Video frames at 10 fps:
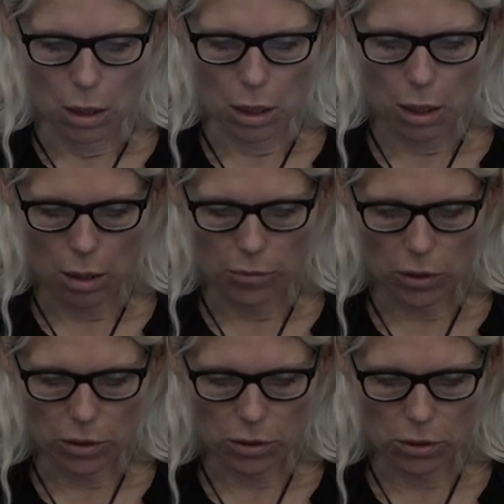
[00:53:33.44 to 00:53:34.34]
I'm
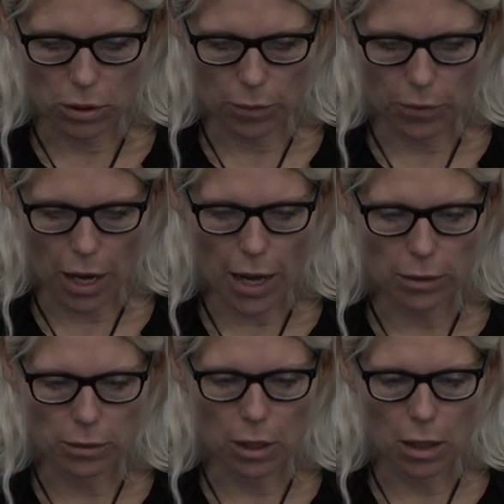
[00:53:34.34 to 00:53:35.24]
going to skip
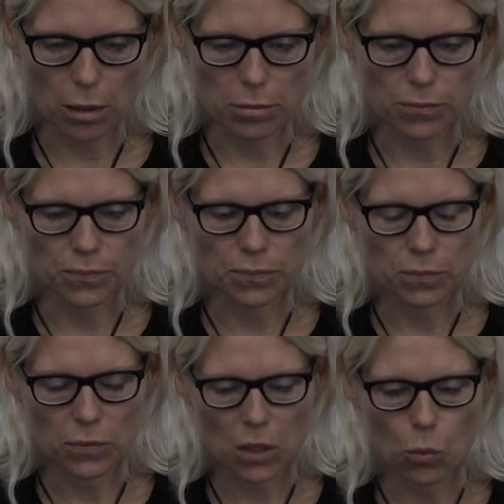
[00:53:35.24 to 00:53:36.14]
that.
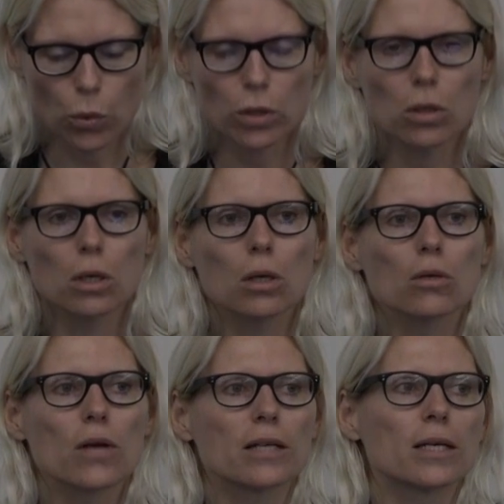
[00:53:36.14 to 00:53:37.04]

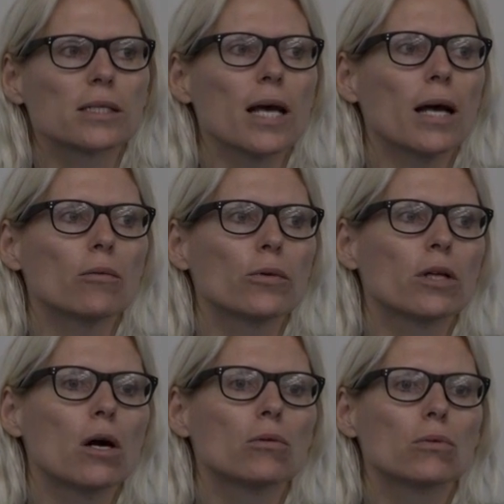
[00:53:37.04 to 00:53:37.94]
As I said, we
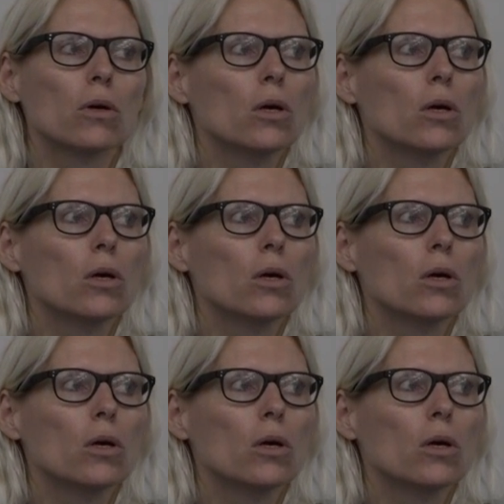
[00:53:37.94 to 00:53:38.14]
don't